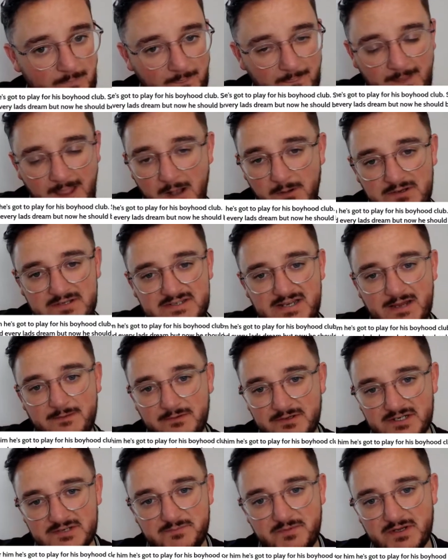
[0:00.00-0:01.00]
Now it's time
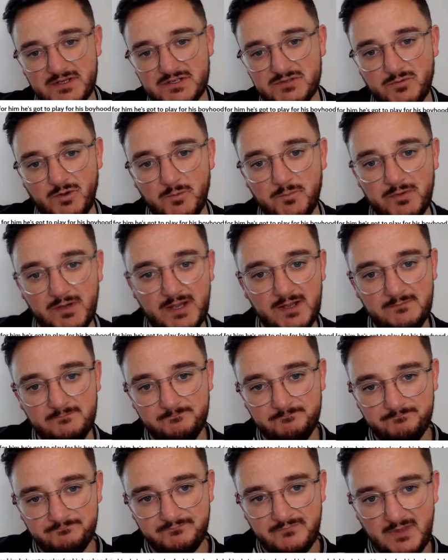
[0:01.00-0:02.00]
to just be a squad player.
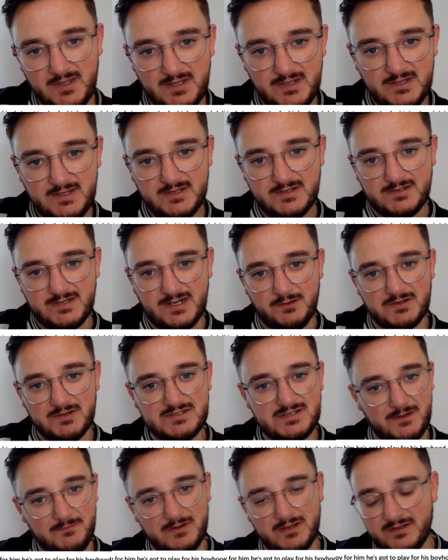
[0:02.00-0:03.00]
Now it's
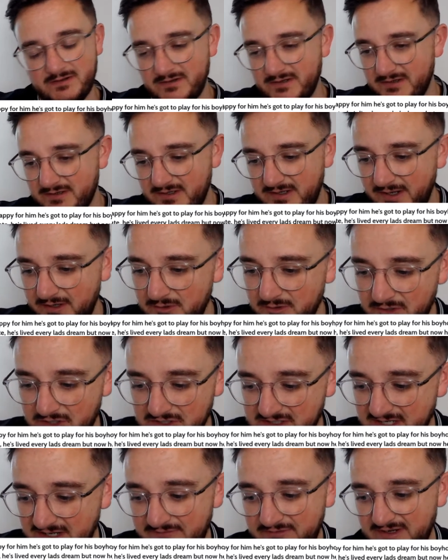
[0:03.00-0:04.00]
time to get up.
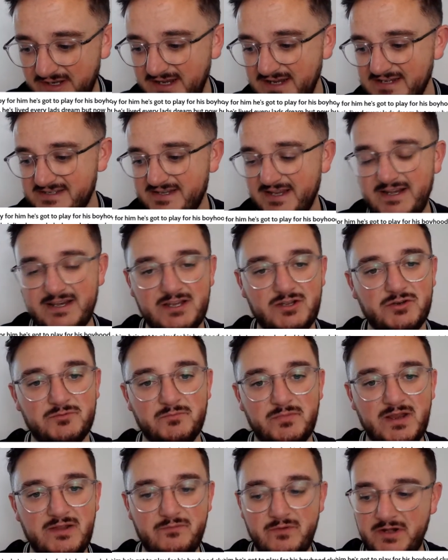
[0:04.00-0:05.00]
Because even he said he couldn't
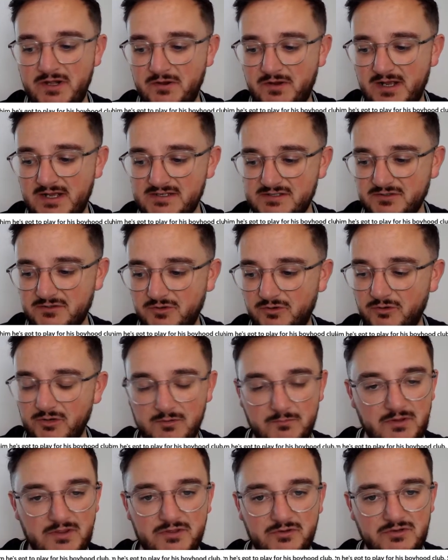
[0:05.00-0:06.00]
believe when Newcastle called
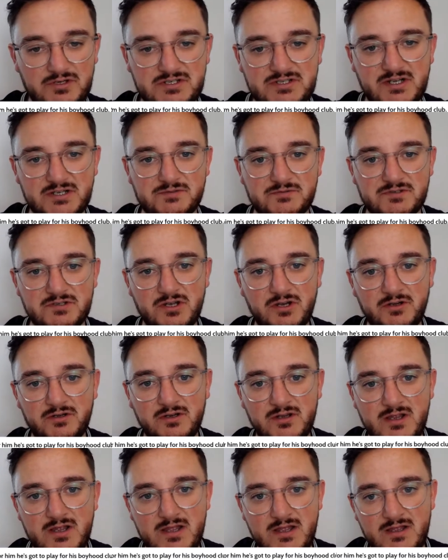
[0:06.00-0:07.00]
him. He thought his chance was gone.
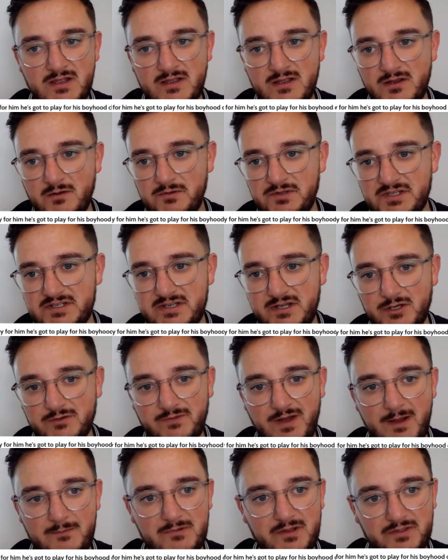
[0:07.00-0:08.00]
When the takeover
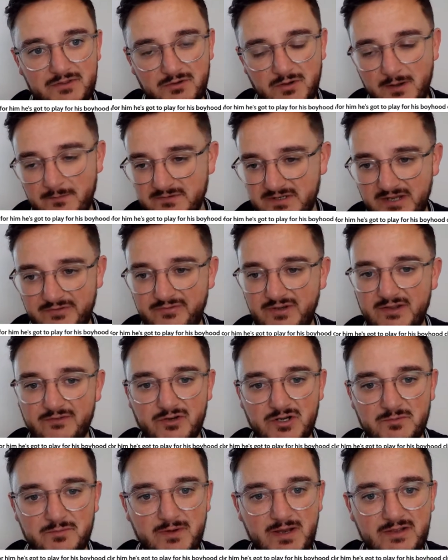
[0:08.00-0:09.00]
happened, he thought, I'm definitely never
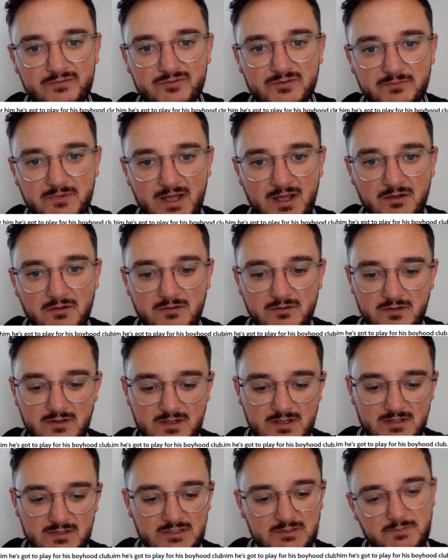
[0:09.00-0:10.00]
going to play for them now.
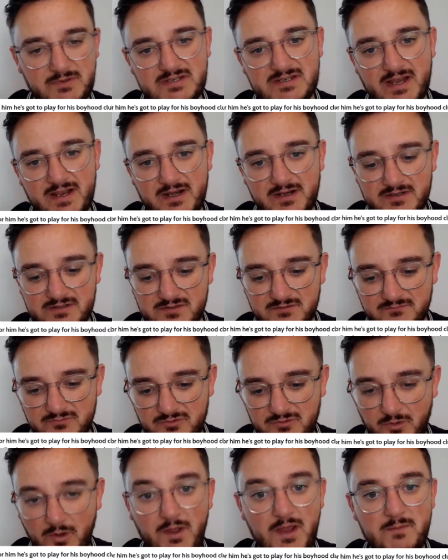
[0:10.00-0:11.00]
They'll be signing some
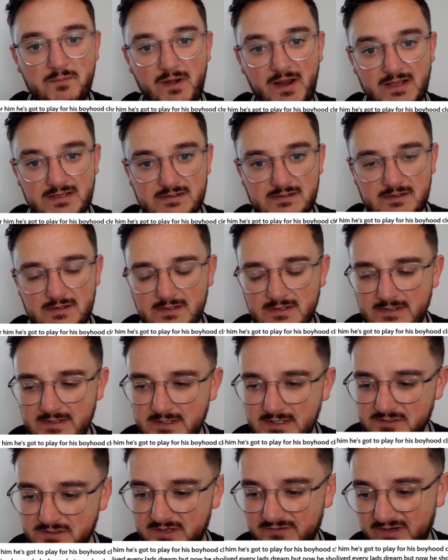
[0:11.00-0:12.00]
quality players.
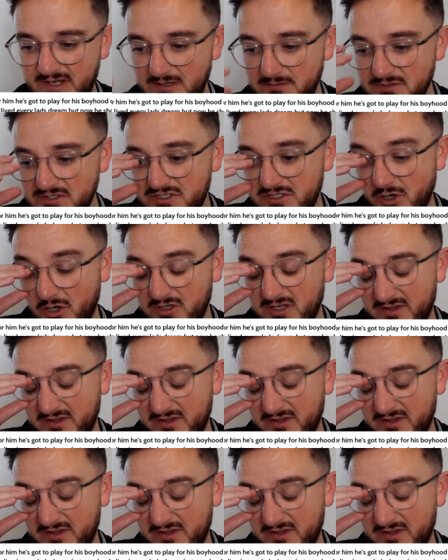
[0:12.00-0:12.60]
So even he was shocked.